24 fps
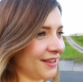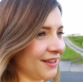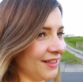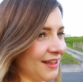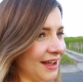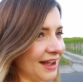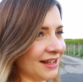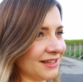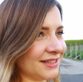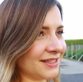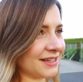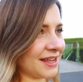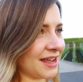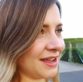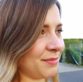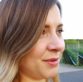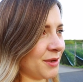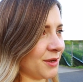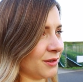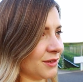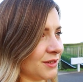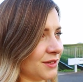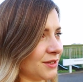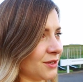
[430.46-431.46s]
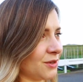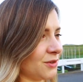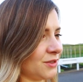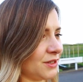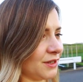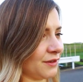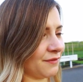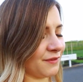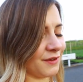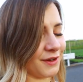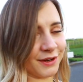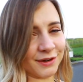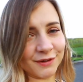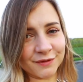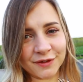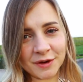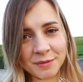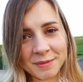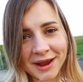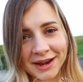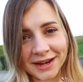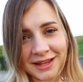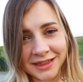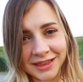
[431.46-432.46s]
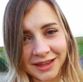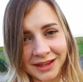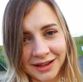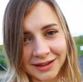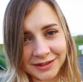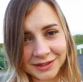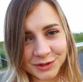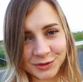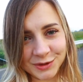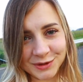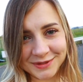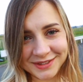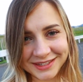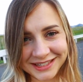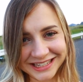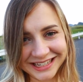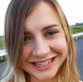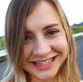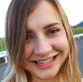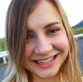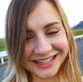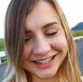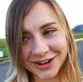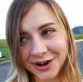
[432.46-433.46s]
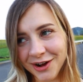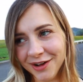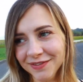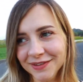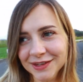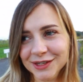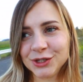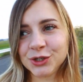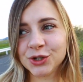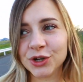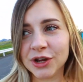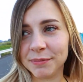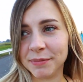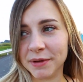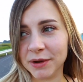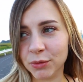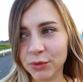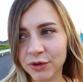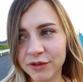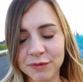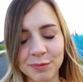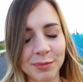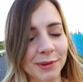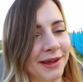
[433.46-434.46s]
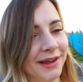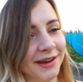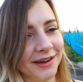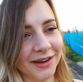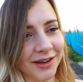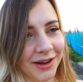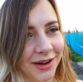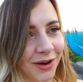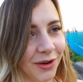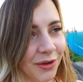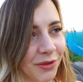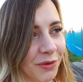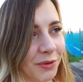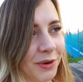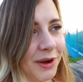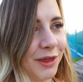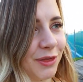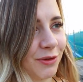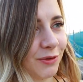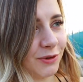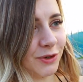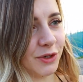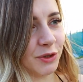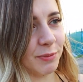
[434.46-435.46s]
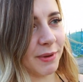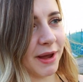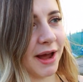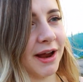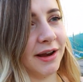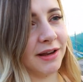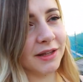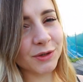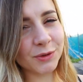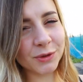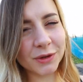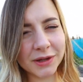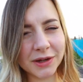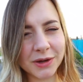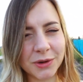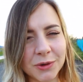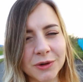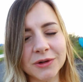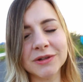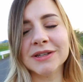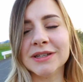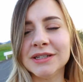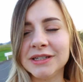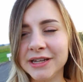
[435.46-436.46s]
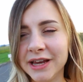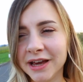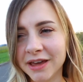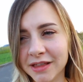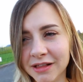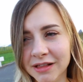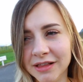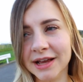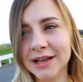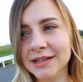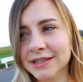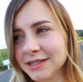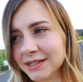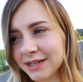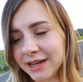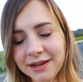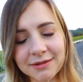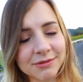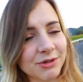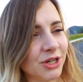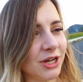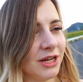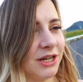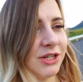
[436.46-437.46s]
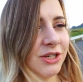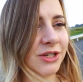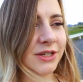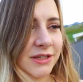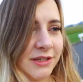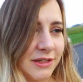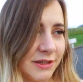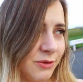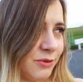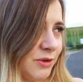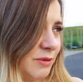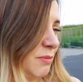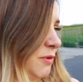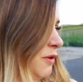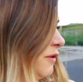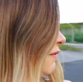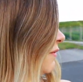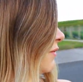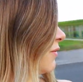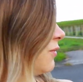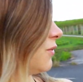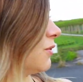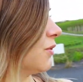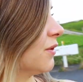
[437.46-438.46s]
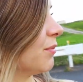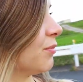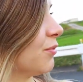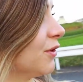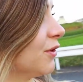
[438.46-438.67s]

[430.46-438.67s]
The landscape here is so different from anything else we've seen on this trip, and we've been all the way through Japan. It's really cool to see how the landscape changes as we move through the